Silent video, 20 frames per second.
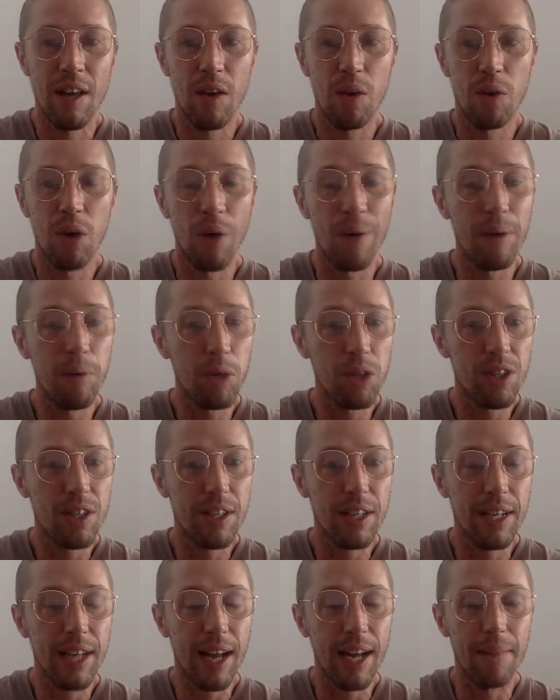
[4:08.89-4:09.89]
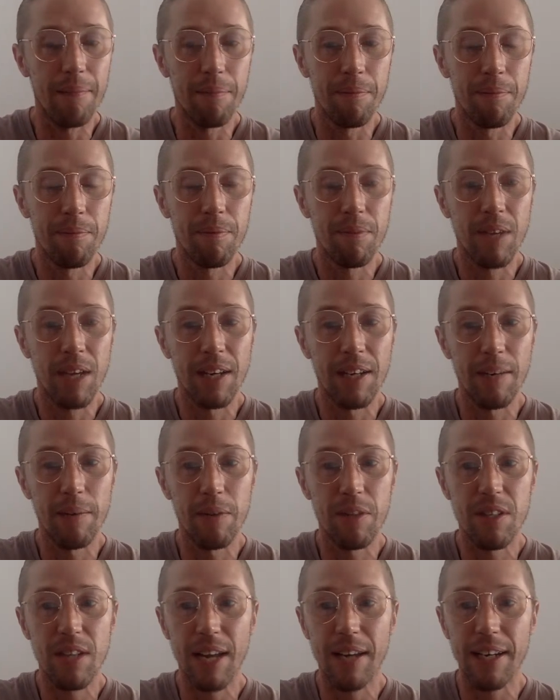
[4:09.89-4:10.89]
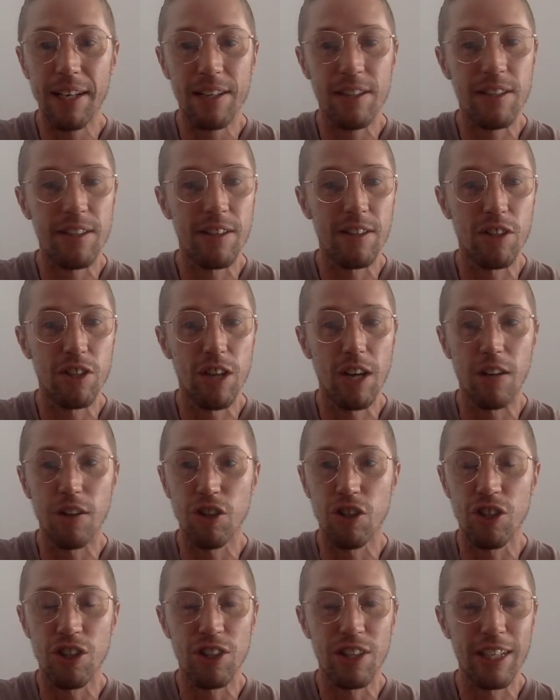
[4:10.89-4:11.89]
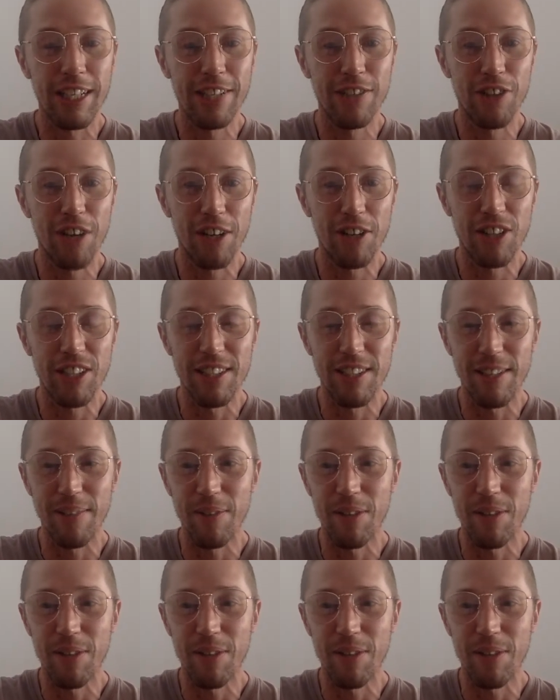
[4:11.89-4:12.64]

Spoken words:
Although he was at the game and he was sat next to the judge, Lee Judges.